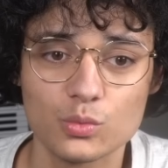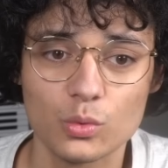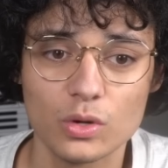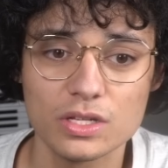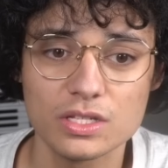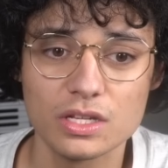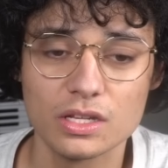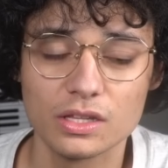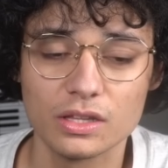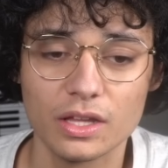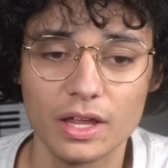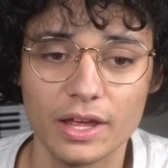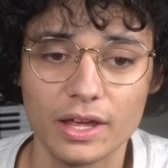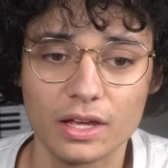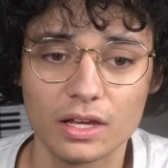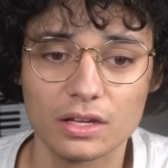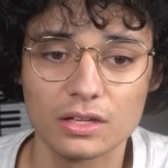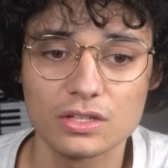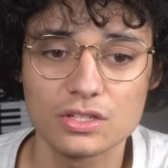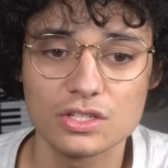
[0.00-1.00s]
wasn't
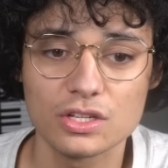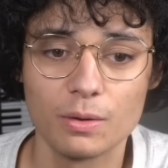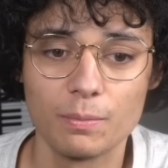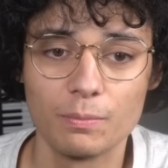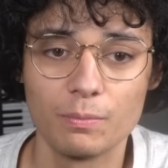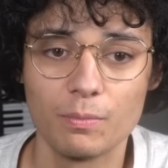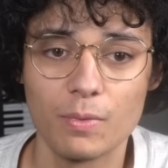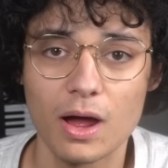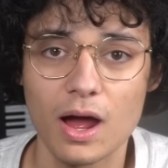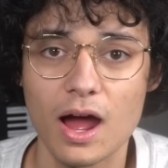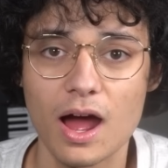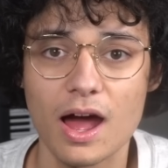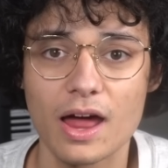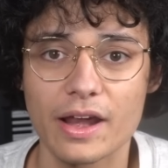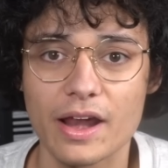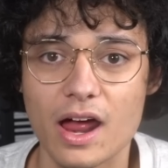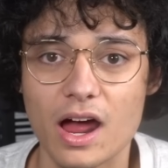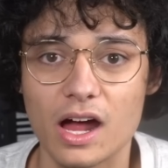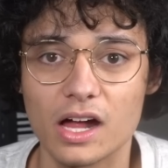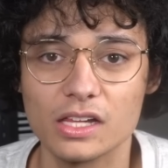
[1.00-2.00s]
like some
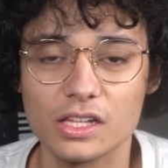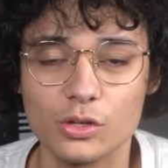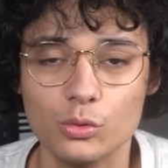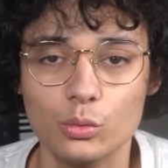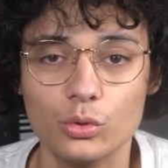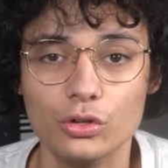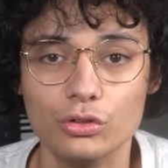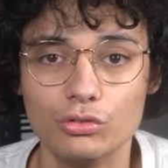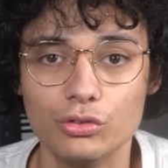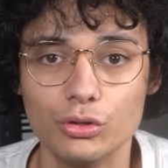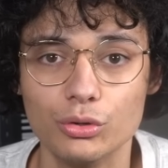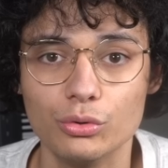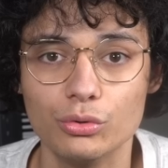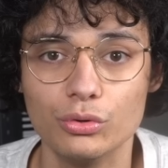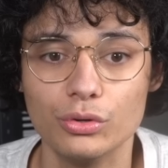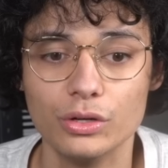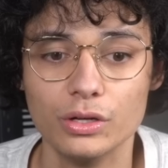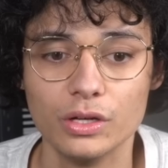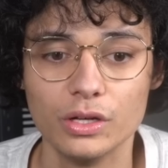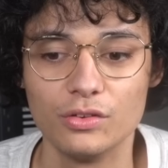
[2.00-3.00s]
hot Hollywood
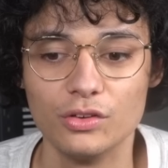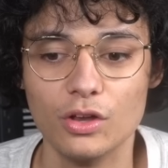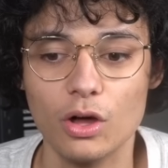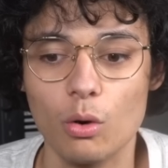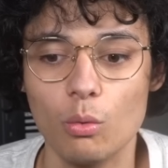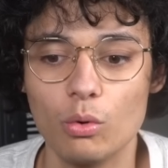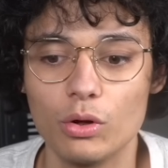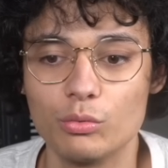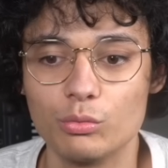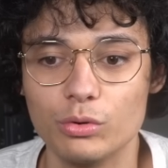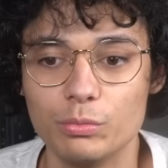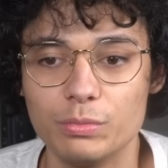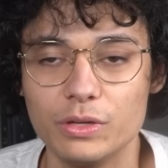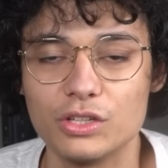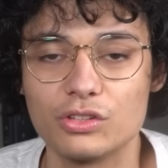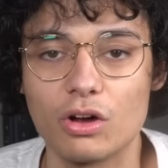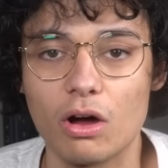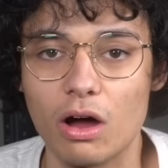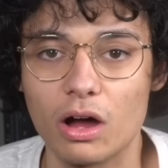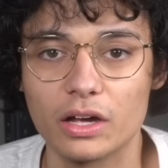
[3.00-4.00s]
dude, no one would be
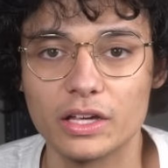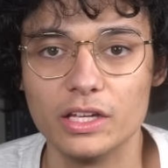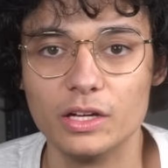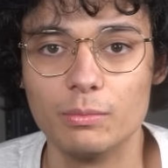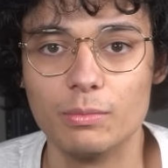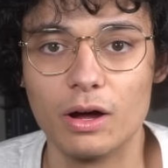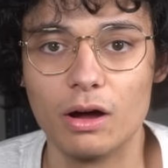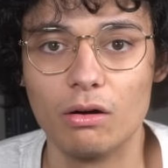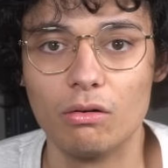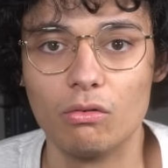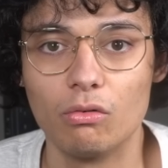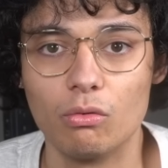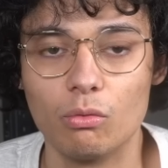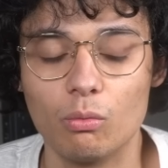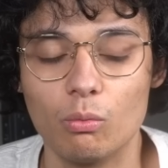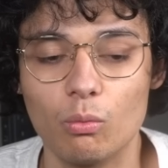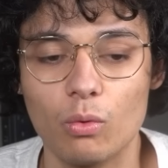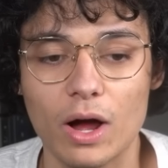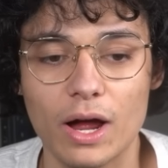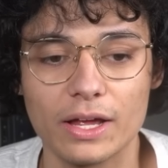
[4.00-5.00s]
talking about
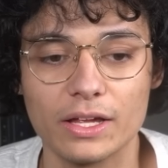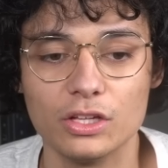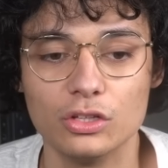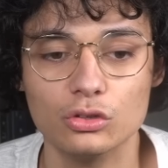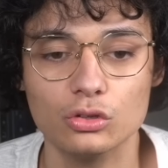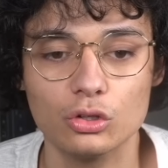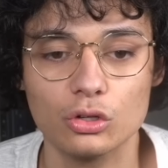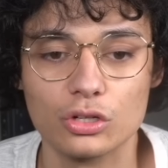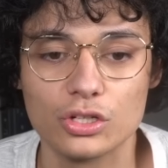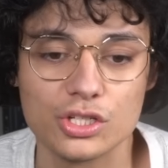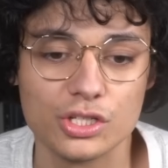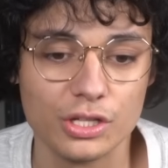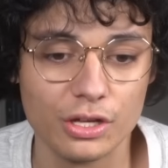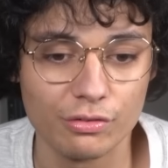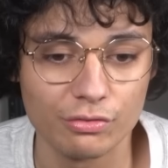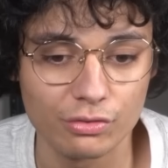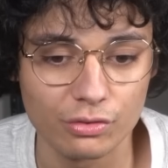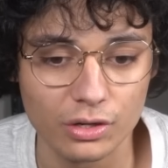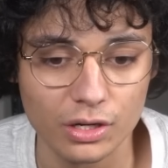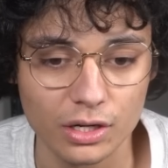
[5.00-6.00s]
why he looks
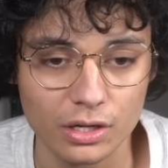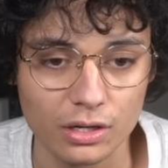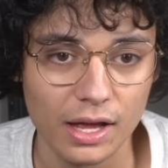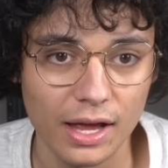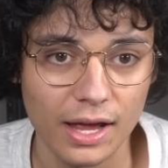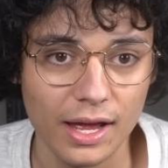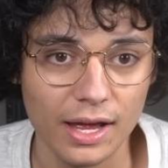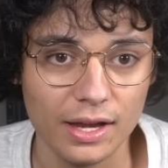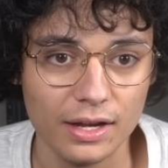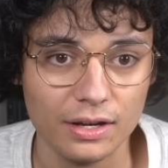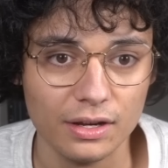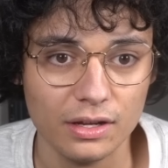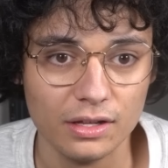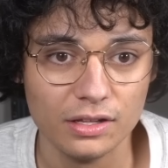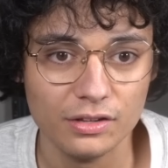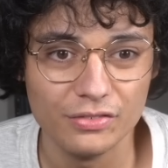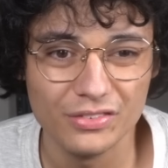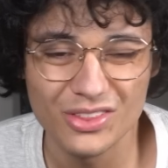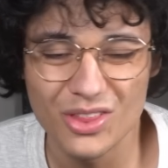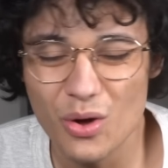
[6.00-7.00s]
different. And
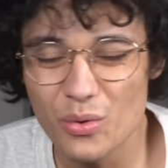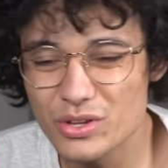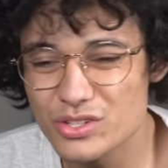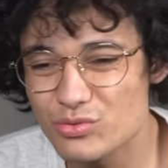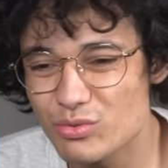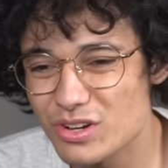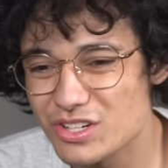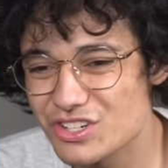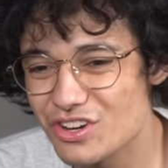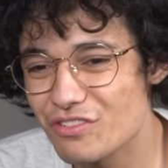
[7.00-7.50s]
even though he's rich